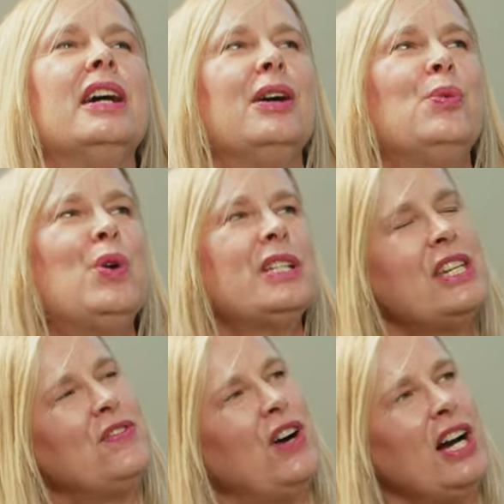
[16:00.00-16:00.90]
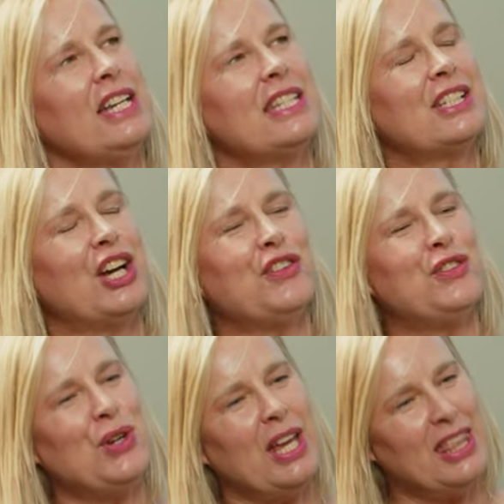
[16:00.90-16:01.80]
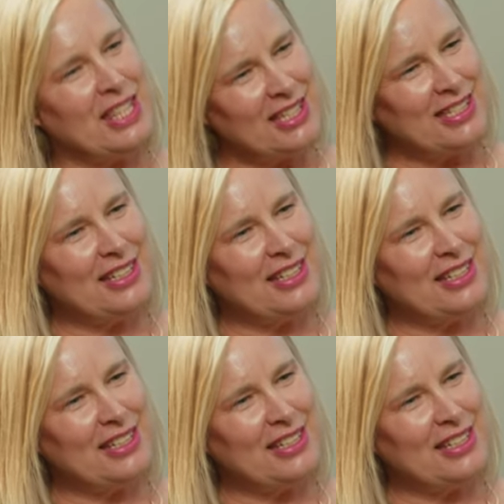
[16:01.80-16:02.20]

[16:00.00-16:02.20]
what advice, kind of, to end this